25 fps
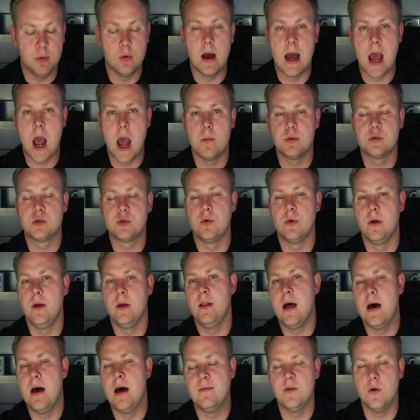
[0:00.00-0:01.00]
absolutely
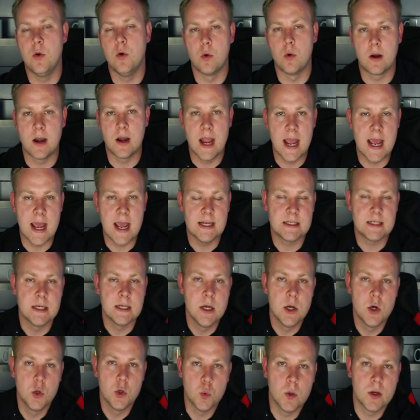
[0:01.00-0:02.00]
love or hate,
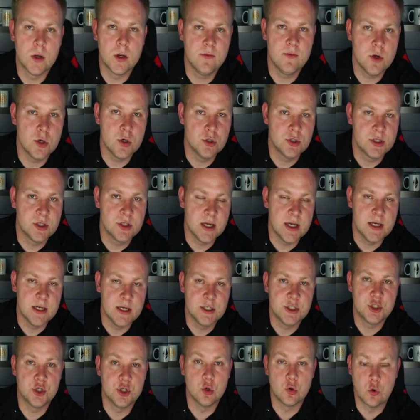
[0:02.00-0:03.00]
one of those
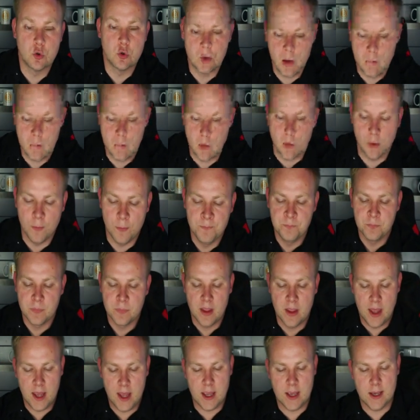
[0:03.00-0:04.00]
is Ripple.
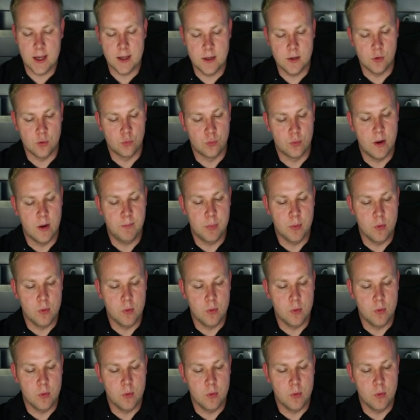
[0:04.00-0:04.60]
And Ripple